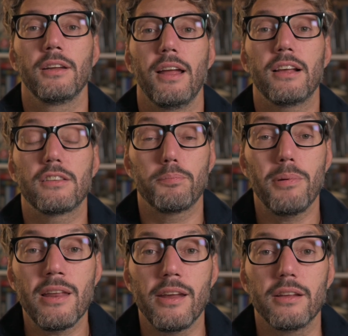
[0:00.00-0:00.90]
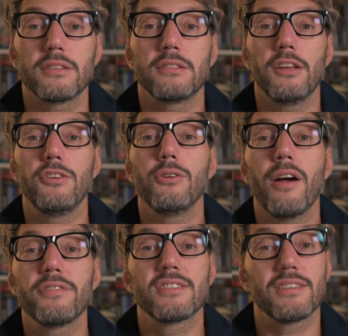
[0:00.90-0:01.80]
experience, that you
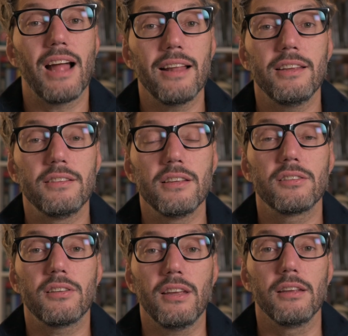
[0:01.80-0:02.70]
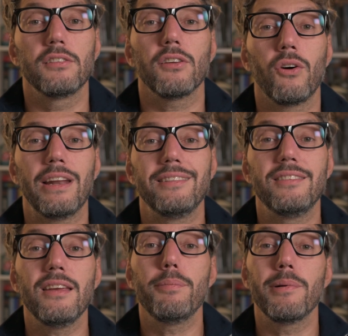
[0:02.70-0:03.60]
have studied these things on a
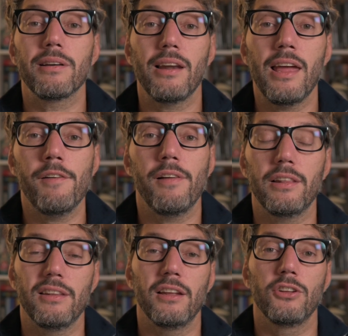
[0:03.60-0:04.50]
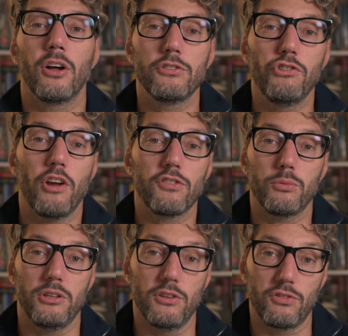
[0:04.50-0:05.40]
deeper level than not just
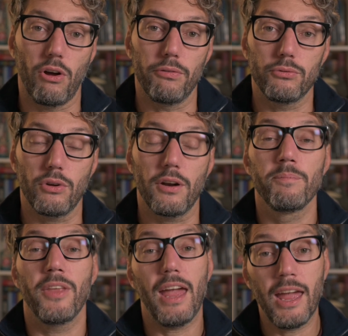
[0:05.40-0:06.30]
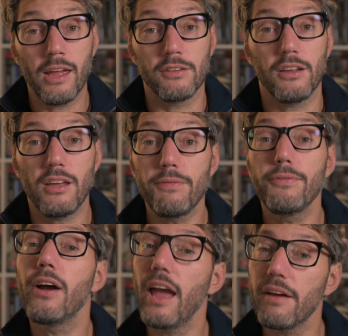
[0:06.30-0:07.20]
with the software. And if
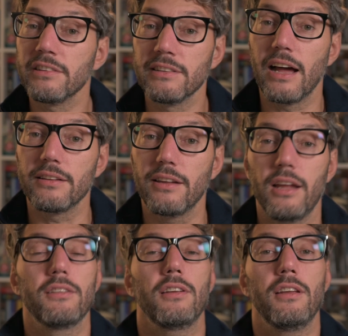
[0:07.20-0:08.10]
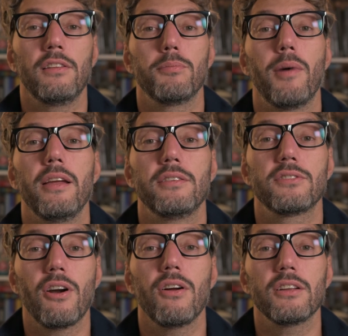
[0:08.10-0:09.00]
you haven't done that, it's my
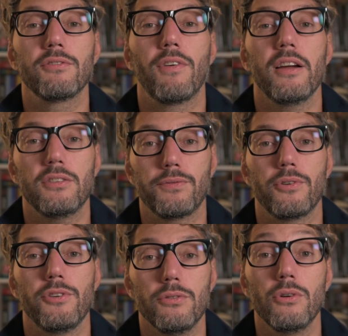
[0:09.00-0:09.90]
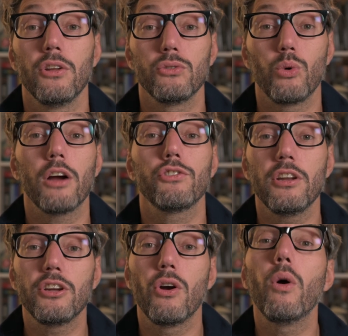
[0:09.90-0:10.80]
strong advice for you to
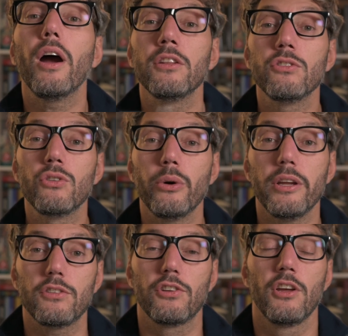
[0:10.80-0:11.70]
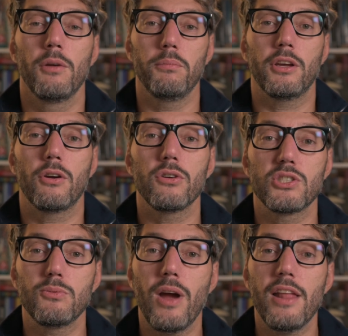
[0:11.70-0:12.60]
actually go and do it,
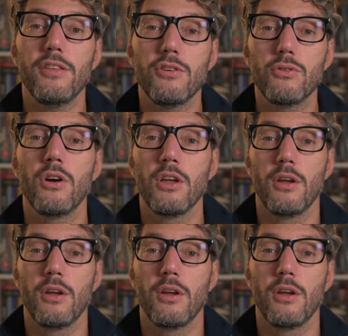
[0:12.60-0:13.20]
because when you